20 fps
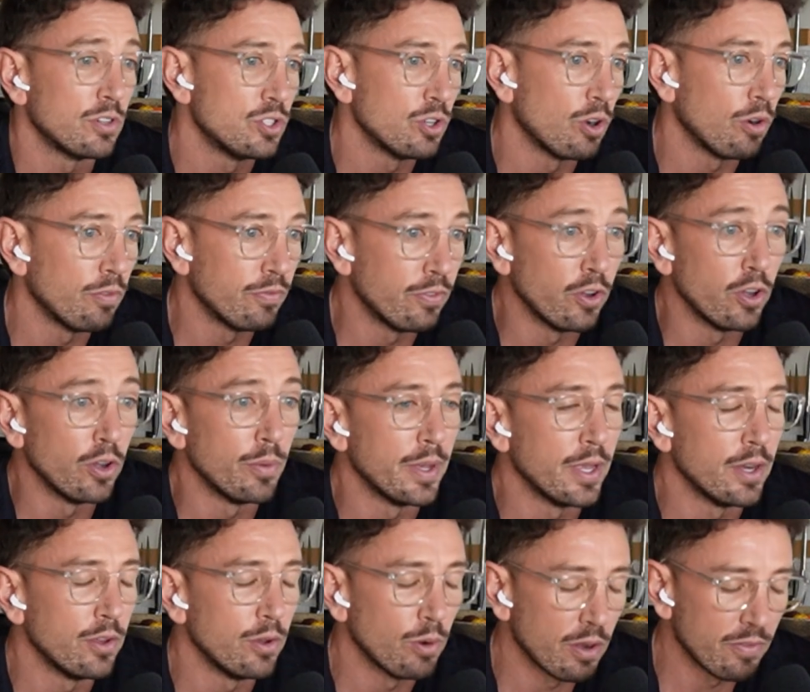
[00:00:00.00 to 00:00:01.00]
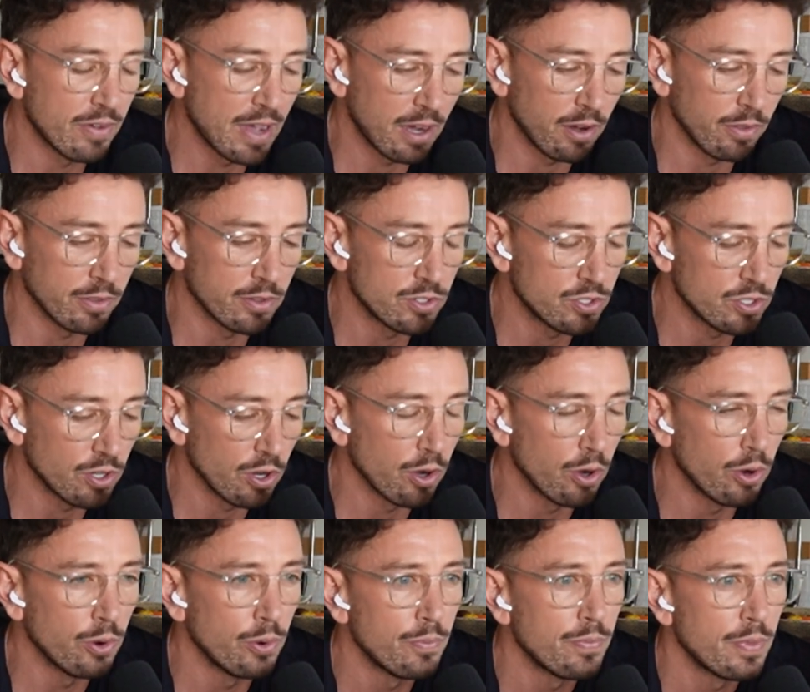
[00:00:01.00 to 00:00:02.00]
Joel Fuhrman, who I've had on the
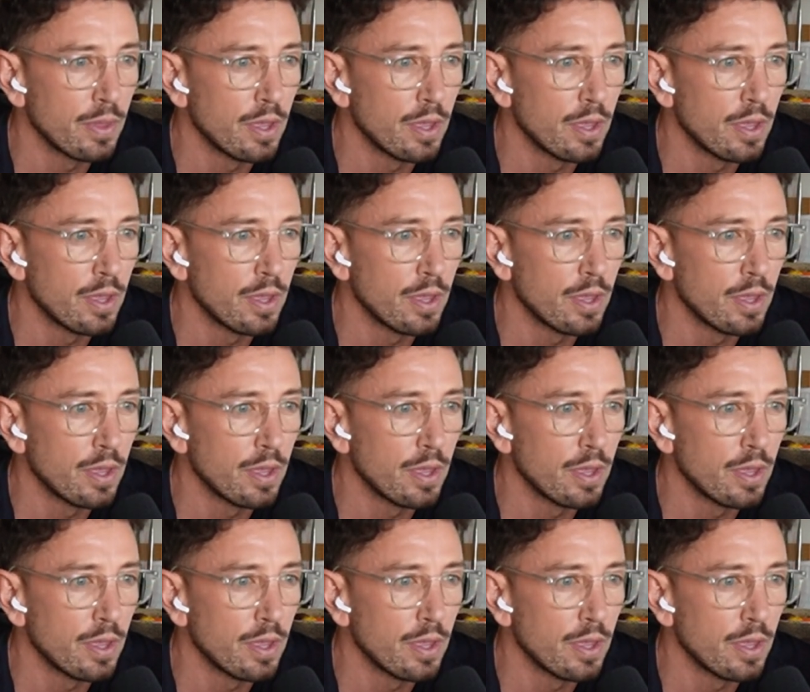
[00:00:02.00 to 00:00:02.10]
show,